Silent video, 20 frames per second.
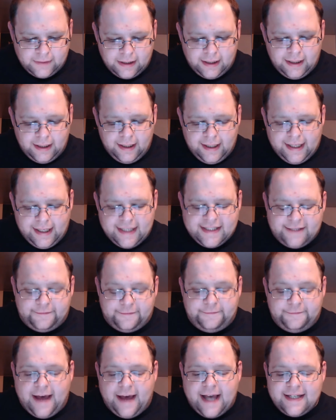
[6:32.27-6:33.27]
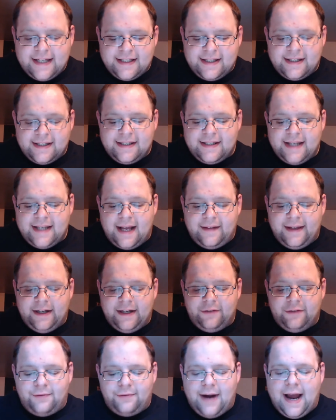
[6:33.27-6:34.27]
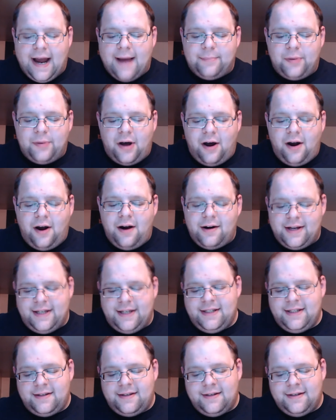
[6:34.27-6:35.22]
He's the fastest selling rap artist.